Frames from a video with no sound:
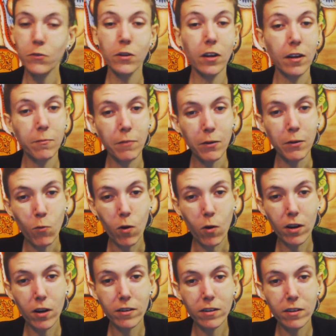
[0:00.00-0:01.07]
Forgot my
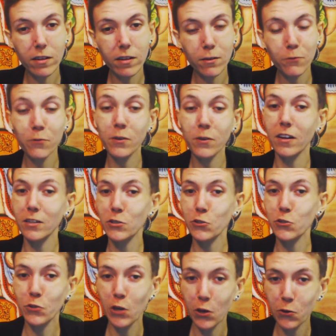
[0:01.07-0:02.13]
water,
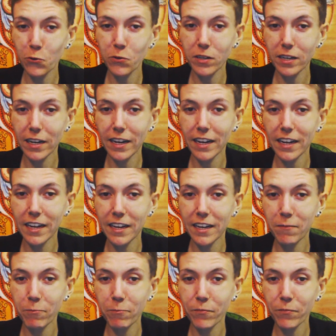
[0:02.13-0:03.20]
forgot your code
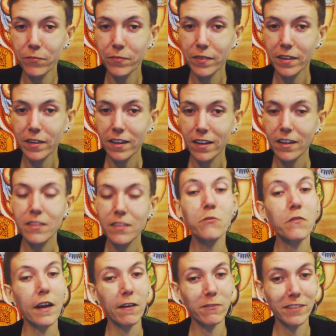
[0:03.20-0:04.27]
name.
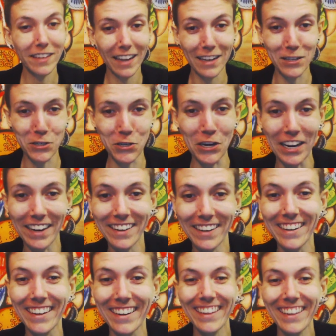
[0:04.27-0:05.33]
The
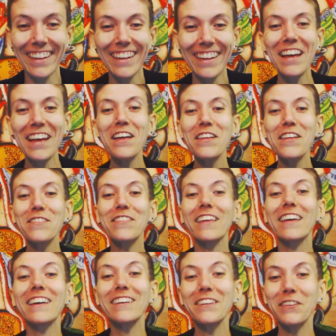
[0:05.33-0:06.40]
foundation.
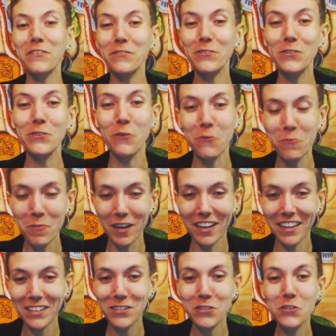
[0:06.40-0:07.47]
Thank you so
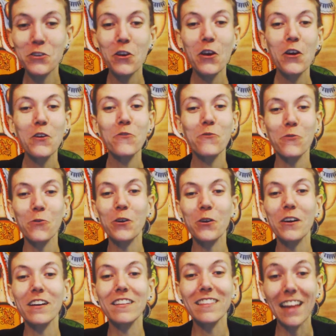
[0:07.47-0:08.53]
much
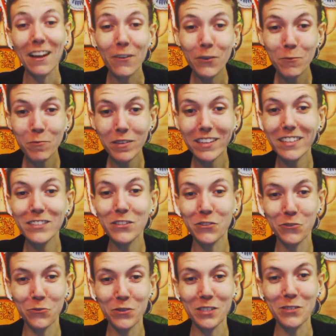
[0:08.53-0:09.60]
for allowing me
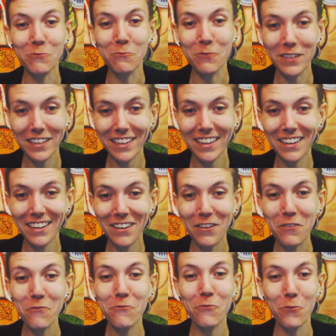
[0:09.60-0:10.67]
to do this
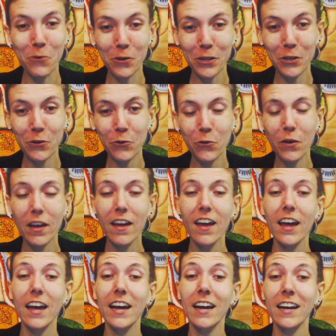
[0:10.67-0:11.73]
reading for you,
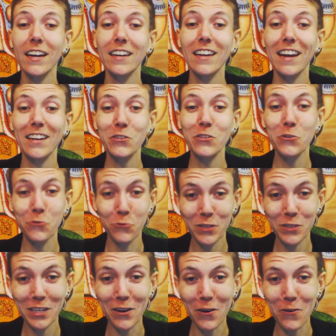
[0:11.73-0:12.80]
and I
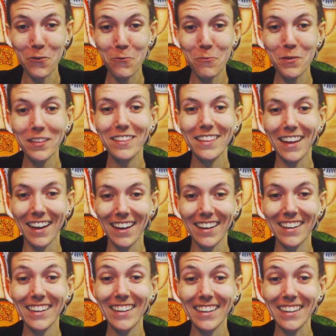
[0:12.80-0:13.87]
truly hope
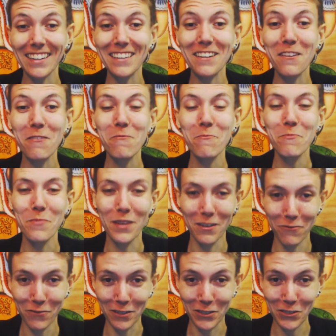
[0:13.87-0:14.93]
that it
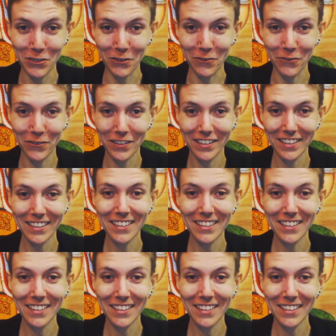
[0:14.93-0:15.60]
benefits you.